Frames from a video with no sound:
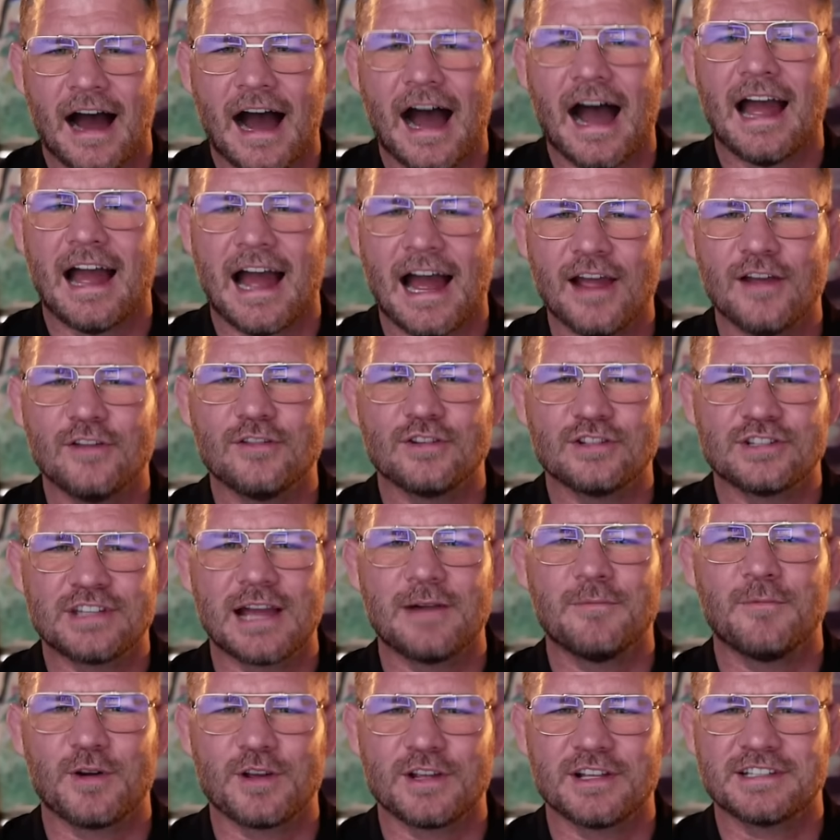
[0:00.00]
I
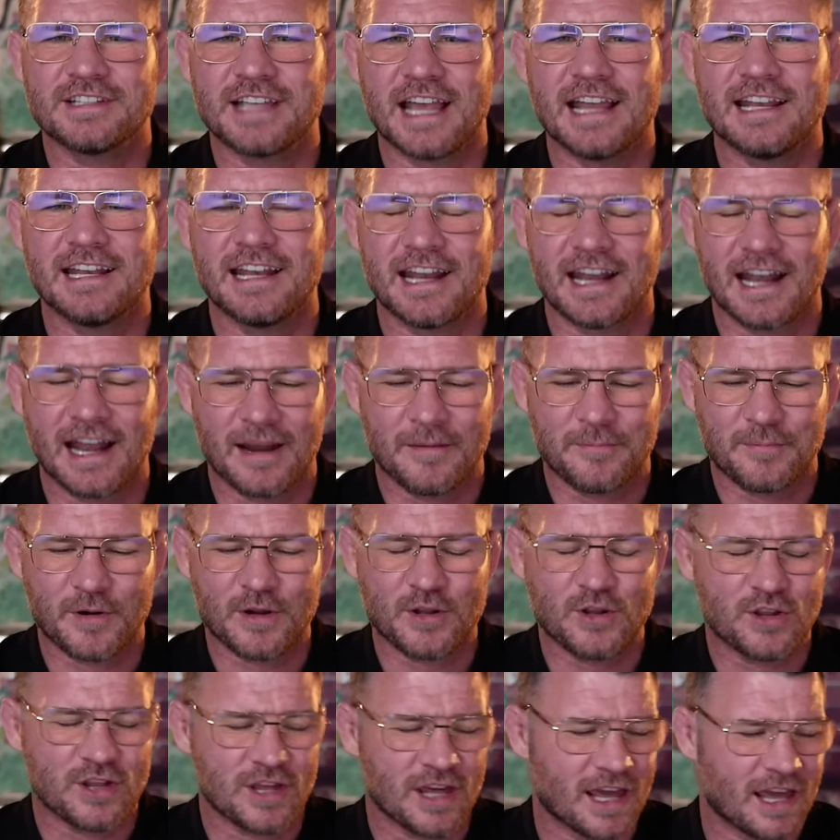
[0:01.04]
understand what you're saying, and I
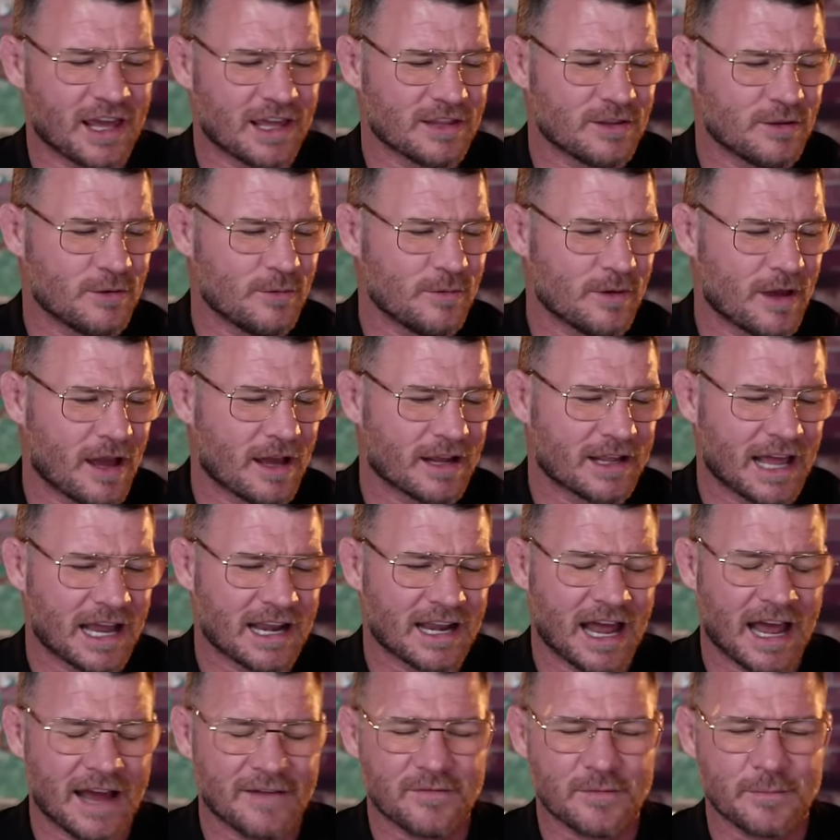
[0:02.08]
appreciate you uh, kind
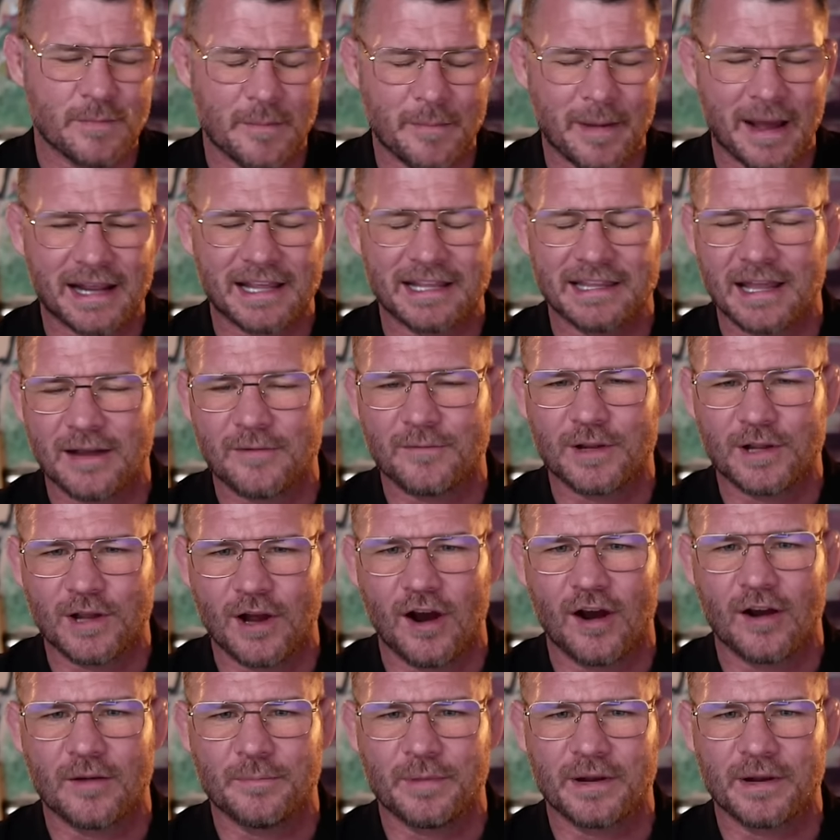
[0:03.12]
of having my back in that regard.